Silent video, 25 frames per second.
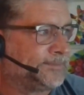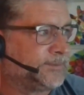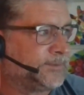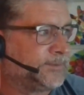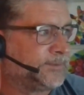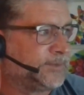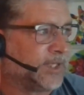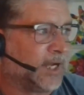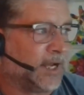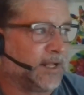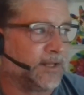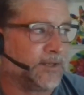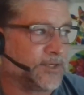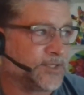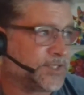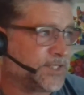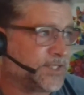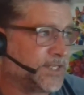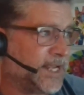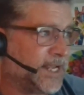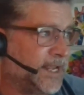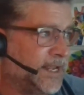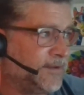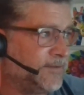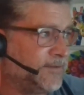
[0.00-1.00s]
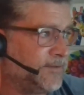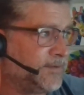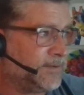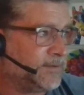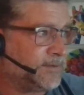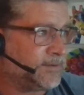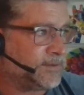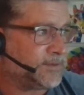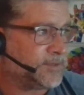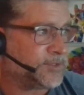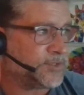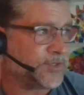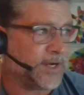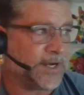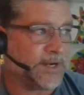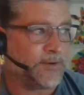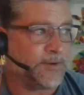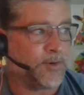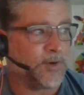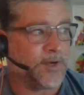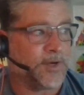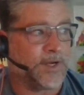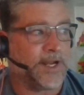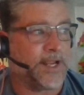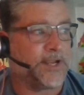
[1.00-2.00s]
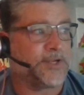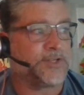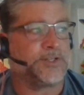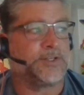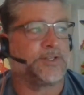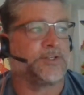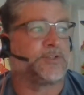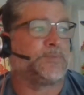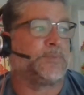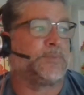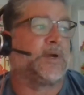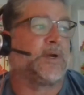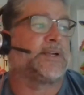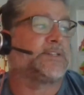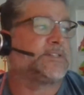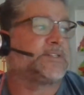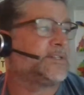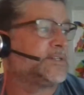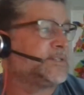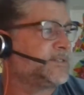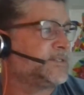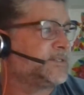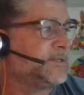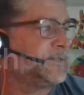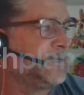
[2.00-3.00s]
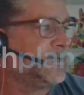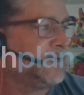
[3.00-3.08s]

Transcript: Dollars saved, trade coordination is priceless.